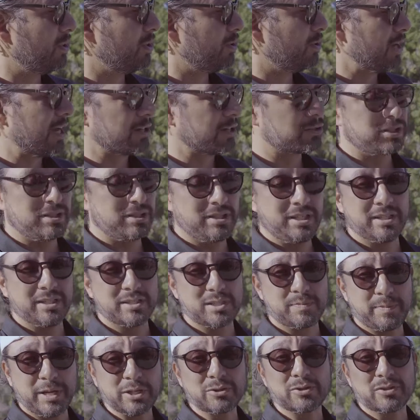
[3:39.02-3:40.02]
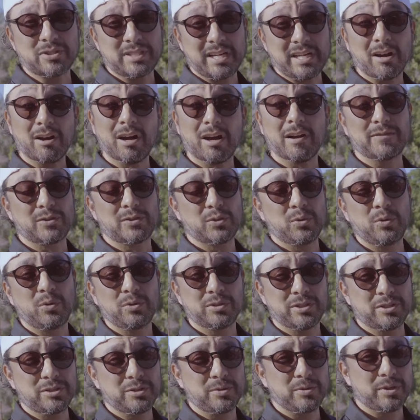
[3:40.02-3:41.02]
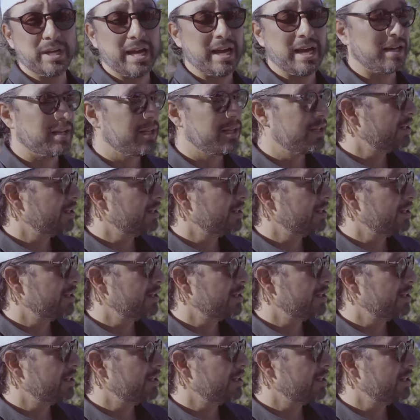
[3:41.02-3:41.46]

you actually need a special tear-off tool to do that.